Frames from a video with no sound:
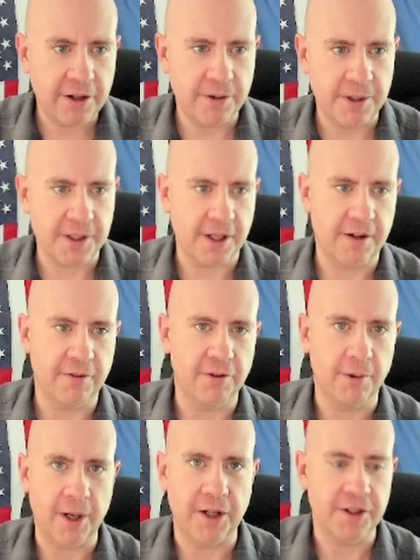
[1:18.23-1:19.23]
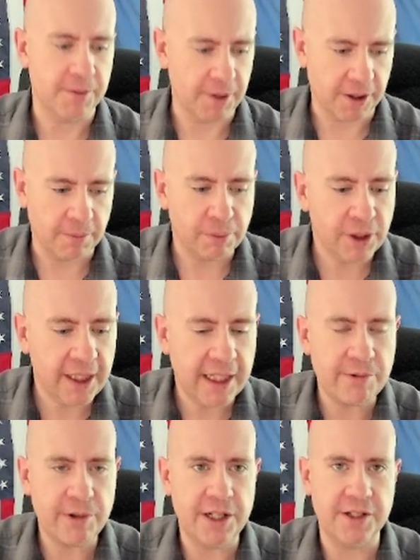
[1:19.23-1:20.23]
Insider for a while, it's been
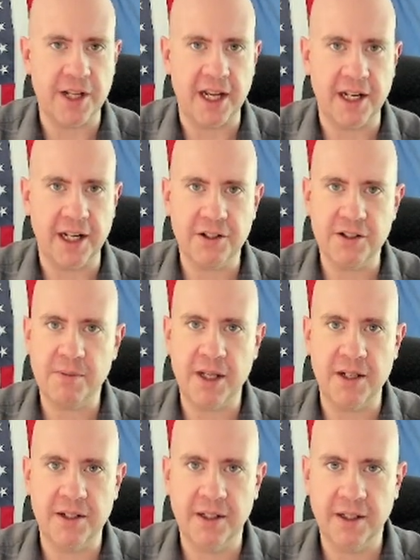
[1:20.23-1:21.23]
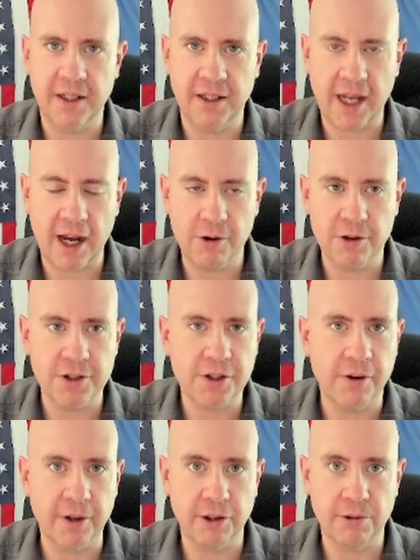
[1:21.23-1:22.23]
completely redesigned. I could spend hours
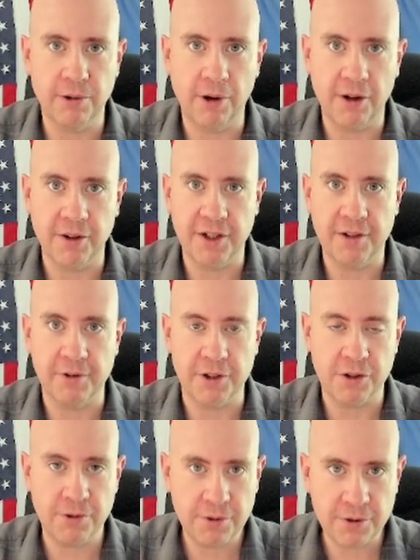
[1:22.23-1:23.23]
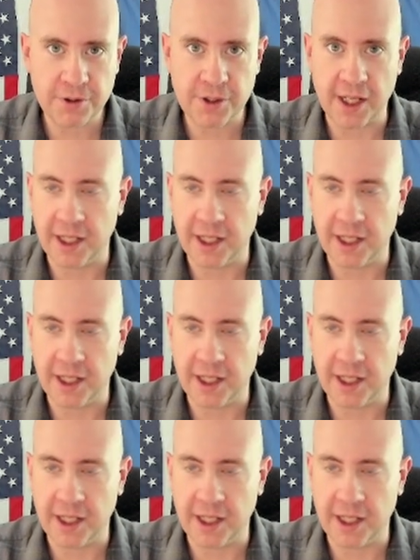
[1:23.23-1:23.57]
going through all the different tools and